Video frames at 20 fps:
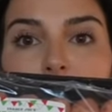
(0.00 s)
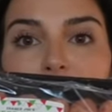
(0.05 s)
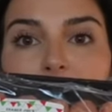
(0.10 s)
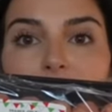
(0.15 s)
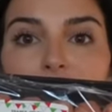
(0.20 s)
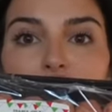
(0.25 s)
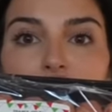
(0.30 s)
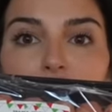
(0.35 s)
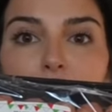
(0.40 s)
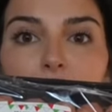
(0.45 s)
but
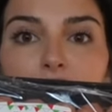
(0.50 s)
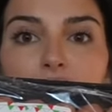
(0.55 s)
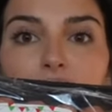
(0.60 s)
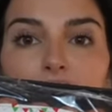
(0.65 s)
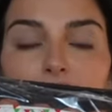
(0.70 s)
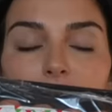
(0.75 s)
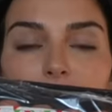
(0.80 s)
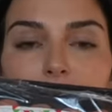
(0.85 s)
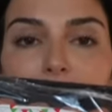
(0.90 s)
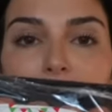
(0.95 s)
I do wanna
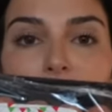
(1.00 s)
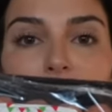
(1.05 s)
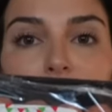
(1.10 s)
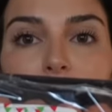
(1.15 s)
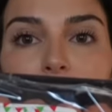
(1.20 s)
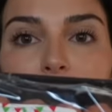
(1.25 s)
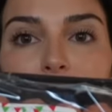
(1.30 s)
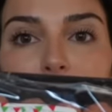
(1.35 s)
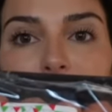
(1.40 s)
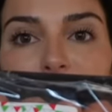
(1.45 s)
like meal
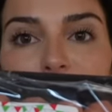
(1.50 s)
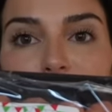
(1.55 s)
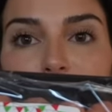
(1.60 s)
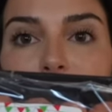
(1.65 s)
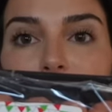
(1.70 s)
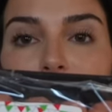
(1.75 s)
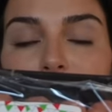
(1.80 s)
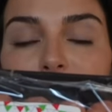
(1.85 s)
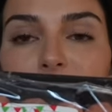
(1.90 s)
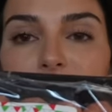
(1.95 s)
prep it so
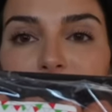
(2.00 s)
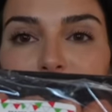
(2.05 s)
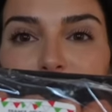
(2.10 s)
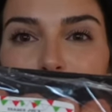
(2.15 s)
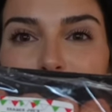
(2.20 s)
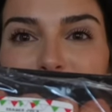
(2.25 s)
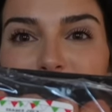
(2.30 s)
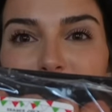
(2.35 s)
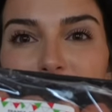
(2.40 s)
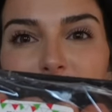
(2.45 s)
that way next
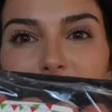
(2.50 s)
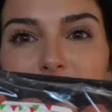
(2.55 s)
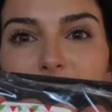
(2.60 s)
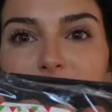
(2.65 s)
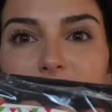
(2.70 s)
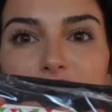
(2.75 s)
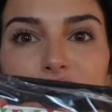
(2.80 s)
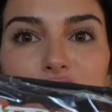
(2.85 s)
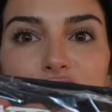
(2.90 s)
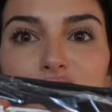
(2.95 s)
time I eat it,
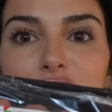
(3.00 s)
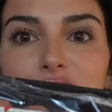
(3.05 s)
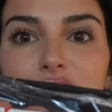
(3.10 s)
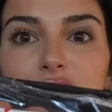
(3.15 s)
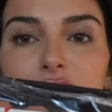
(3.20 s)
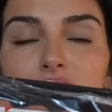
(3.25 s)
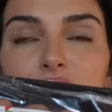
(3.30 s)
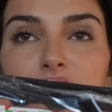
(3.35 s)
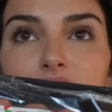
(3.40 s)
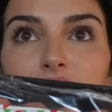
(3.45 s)
I can
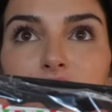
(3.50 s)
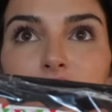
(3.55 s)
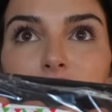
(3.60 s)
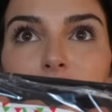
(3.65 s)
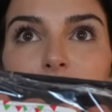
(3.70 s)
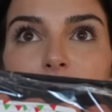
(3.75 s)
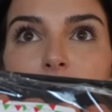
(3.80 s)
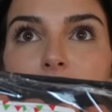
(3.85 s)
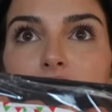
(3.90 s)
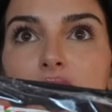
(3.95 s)
just
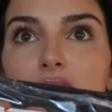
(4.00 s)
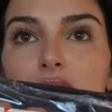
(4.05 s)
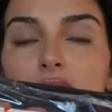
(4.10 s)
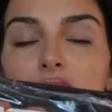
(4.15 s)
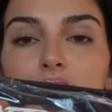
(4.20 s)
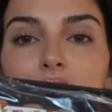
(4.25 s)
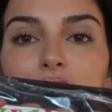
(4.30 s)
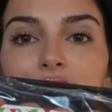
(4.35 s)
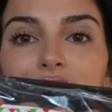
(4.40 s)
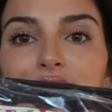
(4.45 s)

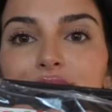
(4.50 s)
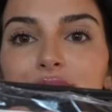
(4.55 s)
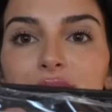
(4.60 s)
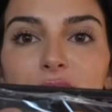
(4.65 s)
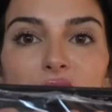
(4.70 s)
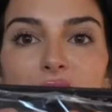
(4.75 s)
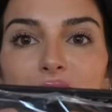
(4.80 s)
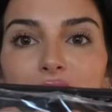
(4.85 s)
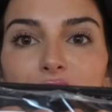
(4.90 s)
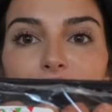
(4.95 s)
um,
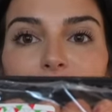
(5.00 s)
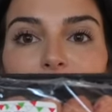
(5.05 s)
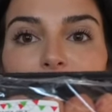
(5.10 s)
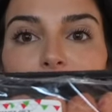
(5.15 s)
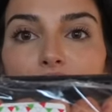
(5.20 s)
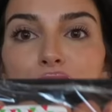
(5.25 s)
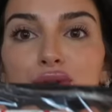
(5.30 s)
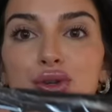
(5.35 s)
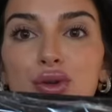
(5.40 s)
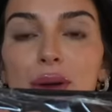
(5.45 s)
have it ready to
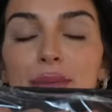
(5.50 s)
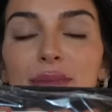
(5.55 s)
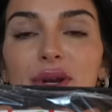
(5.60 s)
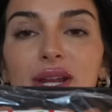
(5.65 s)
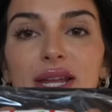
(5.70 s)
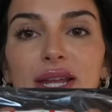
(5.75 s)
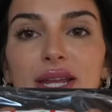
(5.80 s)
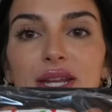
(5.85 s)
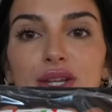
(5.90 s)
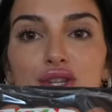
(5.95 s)
go. So I'm
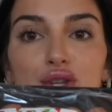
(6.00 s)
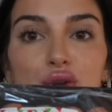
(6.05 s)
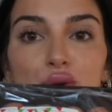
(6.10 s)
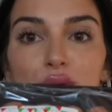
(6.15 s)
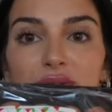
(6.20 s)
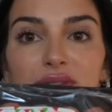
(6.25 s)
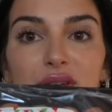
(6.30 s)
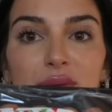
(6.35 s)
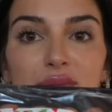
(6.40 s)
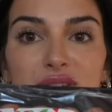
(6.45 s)
gonna eat two
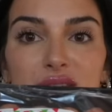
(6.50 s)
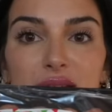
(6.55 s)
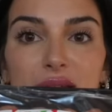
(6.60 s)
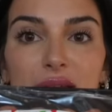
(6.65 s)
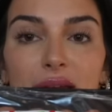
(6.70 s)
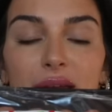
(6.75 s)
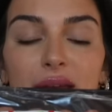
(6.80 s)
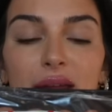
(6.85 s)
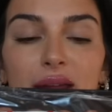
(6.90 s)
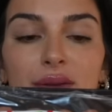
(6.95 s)
of them
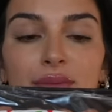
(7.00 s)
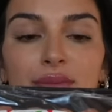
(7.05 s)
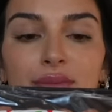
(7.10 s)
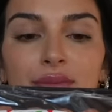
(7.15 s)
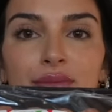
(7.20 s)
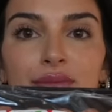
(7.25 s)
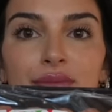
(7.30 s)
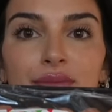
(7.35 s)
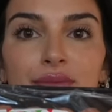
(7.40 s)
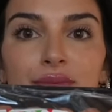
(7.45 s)
today.
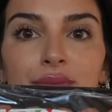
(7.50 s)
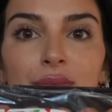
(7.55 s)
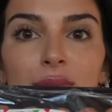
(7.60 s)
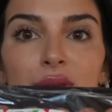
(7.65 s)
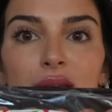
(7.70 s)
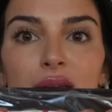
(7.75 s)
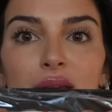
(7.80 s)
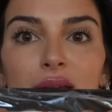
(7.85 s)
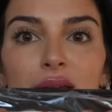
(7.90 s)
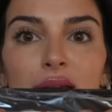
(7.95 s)

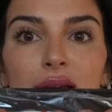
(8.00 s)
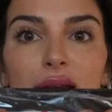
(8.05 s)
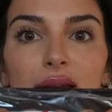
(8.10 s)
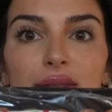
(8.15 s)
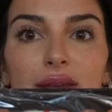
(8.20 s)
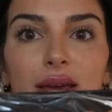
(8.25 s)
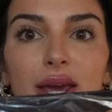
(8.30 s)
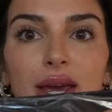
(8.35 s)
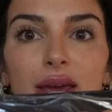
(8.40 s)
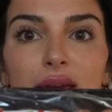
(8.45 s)

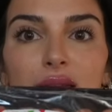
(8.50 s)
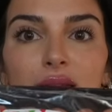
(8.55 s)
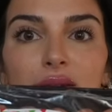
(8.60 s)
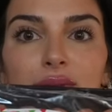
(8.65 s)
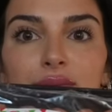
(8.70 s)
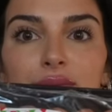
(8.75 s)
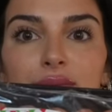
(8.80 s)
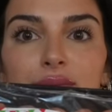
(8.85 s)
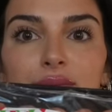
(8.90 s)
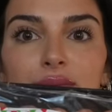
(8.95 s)
And then